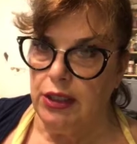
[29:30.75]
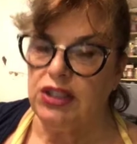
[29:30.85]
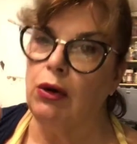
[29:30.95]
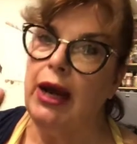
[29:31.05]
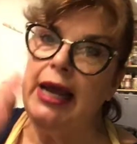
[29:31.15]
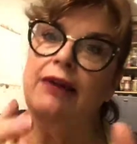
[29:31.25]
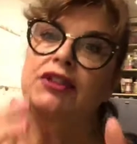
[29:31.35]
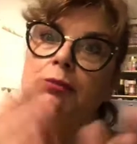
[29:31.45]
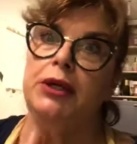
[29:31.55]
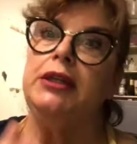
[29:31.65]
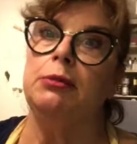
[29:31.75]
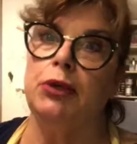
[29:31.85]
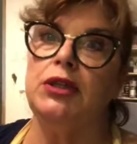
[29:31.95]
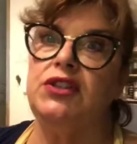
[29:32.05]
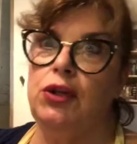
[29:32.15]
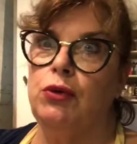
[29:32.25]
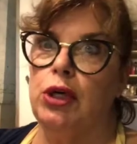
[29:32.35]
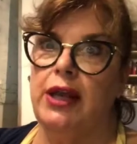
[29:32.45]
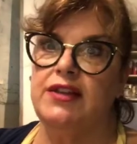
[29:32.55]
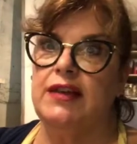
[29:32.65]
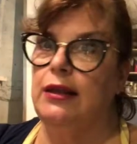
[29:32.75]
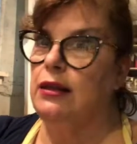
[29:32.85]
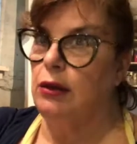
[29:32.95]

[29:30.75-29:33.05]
So I have to bring the books to her and say,